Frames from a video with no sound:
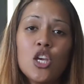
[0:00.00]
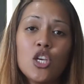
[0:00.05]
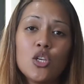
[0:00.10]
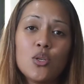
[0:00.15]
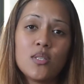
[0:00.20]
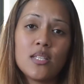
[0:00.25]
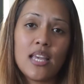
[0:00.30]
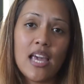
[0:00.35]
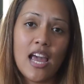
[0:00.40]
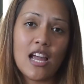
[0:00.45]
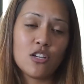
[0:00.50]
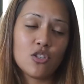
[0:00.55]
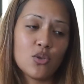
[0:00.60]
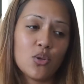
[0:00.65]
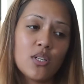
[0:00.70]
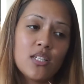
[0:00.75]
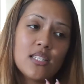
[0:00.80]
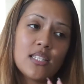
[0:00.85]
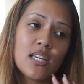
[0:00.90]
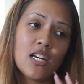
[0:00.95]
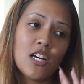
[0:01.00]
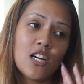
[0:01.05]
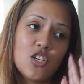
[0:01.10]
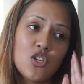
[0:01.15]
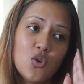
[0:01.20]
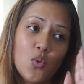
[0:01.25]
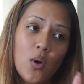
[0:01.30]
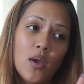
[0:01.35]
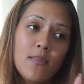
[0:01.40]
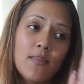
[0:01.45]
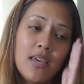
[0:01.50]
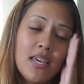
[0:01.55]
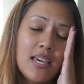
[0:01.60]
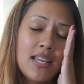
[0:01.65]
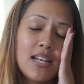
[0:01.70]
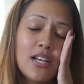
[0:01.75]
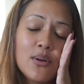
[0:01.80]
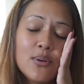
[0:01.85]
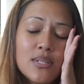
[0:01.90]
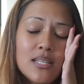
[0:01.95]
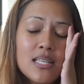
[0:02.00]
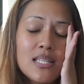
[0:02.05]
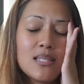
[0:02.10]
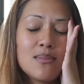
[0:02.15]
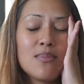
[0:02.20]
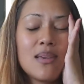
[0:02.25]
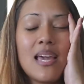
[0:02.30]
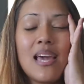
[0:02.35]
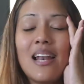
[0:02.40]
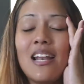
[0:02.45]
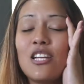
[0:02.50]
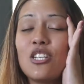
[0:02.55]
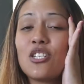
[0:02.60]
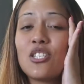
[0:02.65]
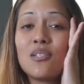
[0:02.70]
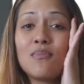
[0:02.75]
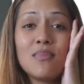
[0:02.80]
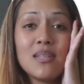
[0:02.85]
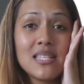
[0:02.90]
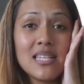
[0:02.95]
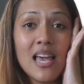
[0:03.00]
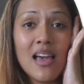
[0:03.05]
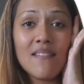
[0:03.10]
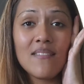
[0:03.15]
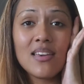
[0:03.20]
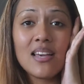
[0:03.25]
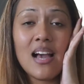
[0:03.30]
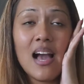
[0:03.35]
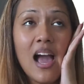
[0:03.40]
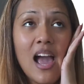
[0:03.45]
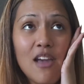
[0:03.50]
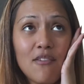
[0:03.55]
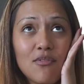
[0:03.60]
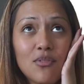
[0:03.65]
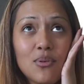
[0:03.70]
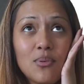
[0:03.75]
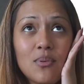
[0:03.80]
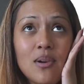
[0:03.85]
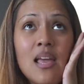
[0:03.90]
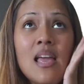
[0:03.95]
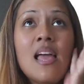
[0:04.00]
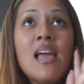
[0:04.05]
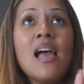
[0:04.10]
Using Androids annoy me, it irritates me, and I just miss having an iPhone.